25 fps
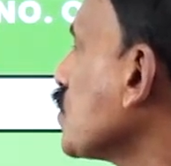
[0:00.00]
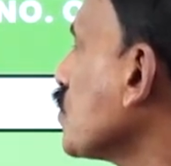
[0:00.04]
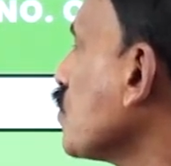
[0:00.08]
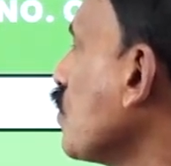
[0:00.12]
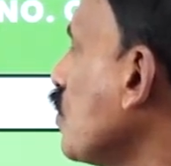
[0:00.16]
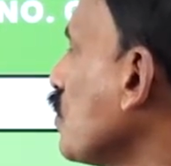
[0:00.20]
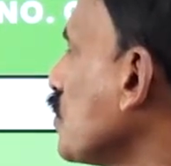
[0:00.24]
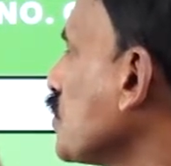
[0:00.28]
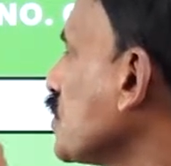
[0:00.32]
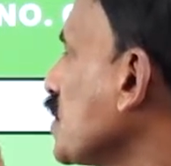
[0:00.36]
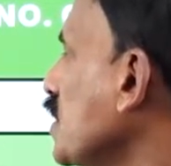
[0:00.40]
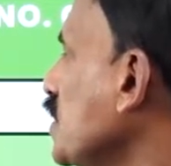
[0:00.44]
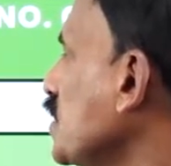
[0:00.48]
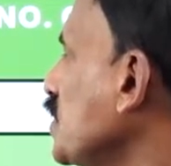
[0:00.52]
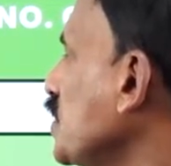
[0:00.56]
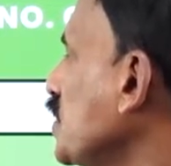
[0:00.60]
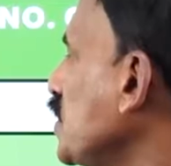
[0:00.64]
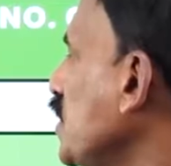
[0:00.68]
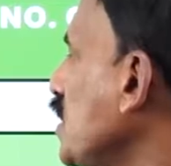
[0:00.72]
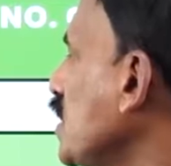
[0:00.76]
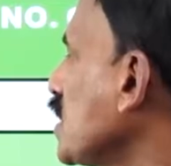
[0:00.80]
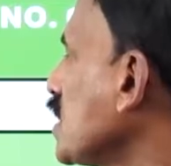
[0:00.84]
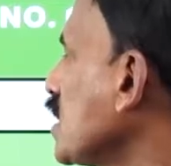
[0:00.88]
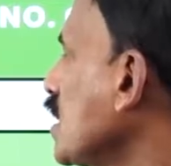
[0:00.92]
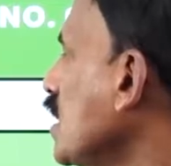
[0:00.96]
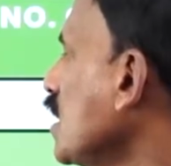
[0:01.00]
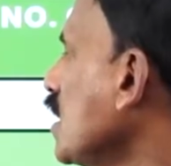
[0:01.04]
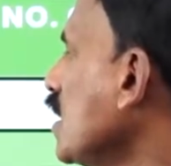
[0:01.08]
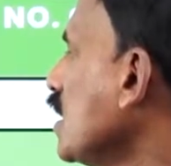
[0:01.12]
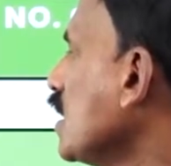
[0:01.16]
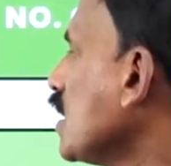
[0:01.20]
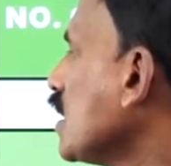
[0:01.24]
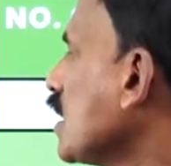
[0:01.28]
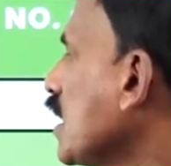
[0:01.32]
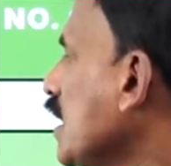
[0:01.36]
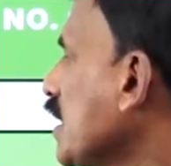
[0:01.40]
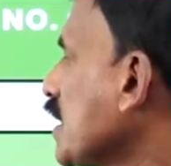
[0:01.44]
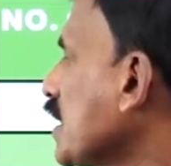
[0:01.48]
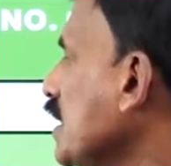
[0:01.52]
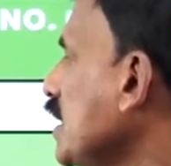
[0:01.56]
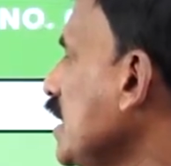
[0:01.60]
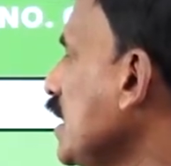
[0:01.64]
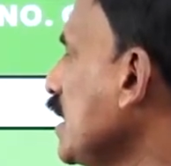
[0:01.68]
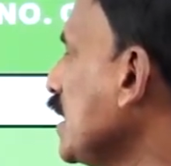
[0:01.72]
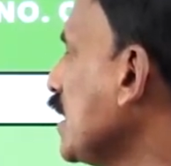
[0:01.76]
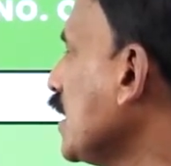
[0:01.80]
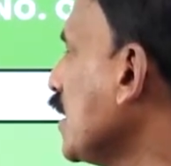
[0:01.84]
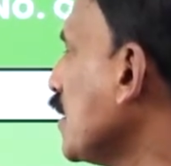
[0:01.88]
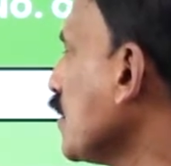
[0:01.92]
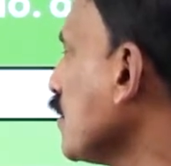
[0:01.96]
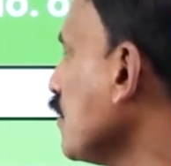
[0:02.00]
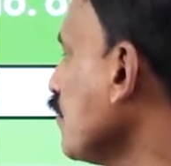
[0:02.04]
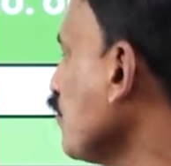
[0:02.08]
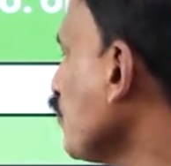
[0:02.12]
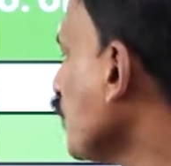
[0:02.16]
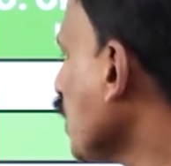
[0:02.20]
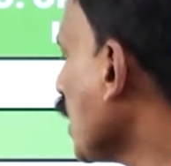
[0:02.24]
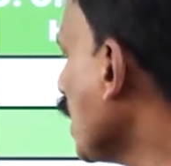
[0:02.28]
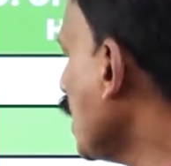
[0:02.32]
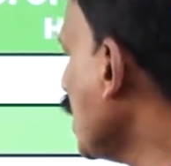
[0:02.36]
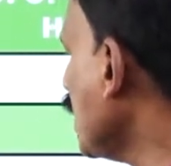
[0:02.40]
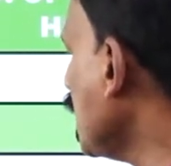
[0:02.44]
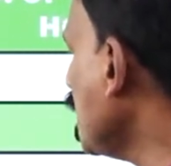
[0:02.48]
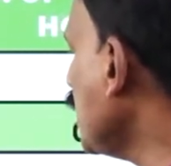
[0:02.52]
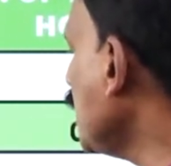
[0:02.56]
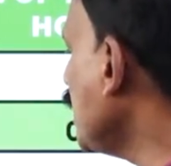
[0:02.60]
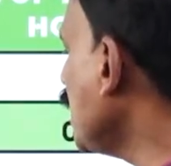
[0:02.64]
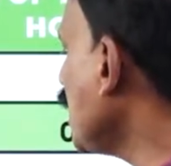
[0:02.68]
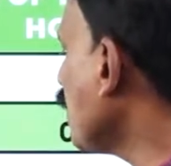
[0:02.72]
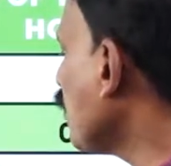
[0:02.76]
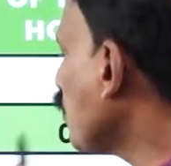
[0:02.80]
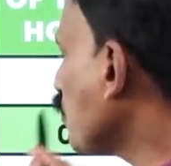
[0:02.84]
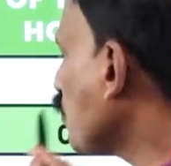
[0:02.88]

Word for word: stocks and shares, learning curve, linear